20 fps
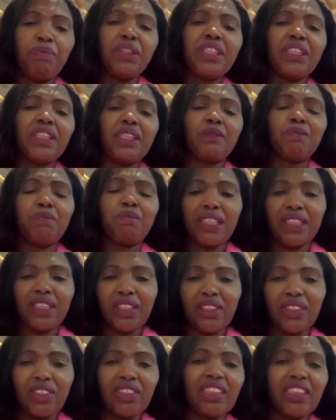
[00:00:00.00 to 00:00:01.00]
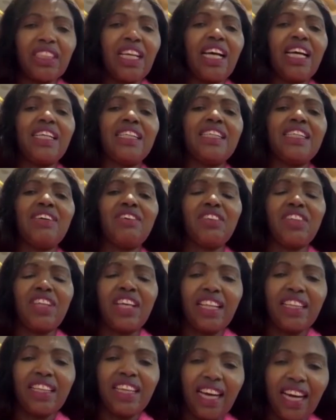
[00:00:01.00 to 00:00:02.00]
business person, and on the
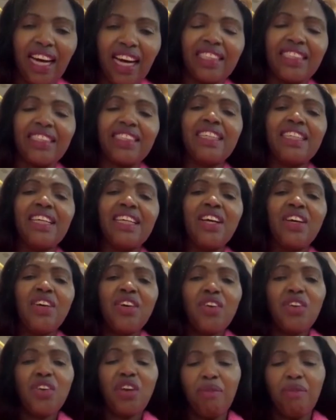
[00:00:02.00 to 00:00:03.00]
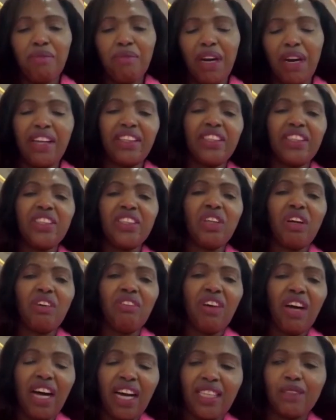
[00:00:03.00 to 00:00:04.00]
other hand, you're married, you
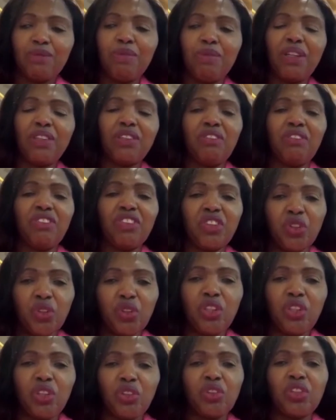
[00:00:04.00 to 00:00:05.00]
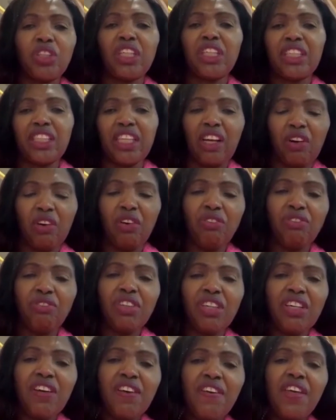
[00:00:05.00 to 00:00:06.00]
have a husband, you have children to take care of.
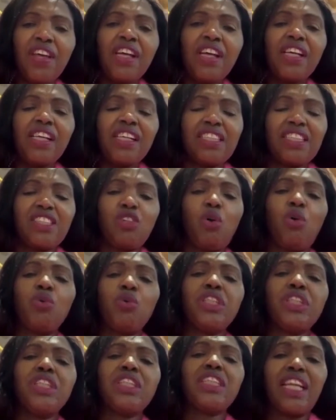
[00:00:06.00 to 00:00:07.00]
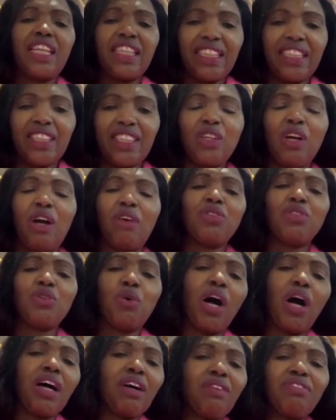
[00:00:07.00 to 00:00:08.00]
It's always like you have to
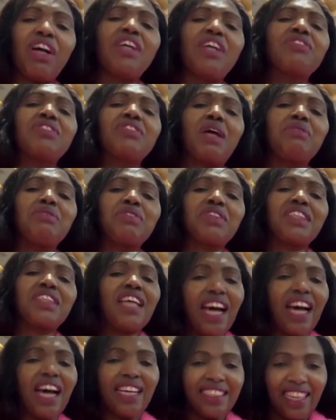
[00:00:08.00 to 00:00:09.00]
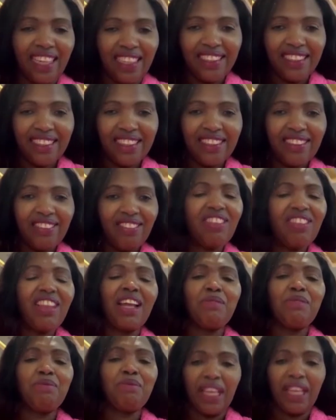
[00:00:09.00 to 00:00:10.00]
work 5 times harder
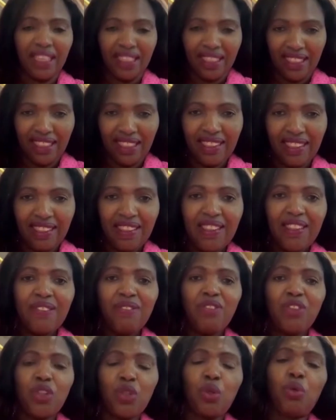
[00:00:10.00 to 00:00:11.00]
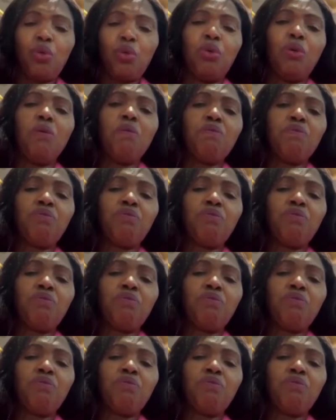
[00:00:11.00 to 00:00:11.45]
than men. So